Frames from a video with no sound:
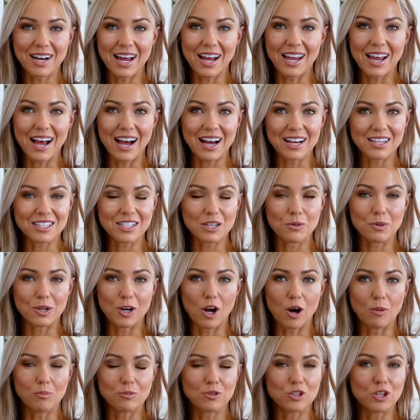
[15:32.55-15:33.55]
I actually went
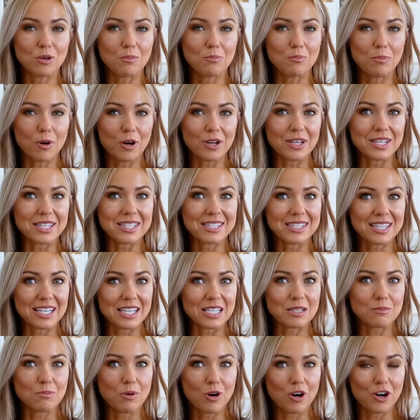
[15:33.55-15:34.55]
up to about
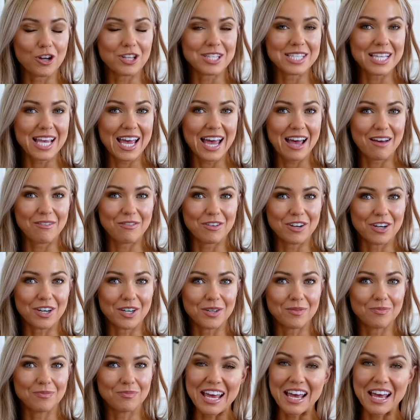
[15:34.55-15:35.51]
6 pounds heavier.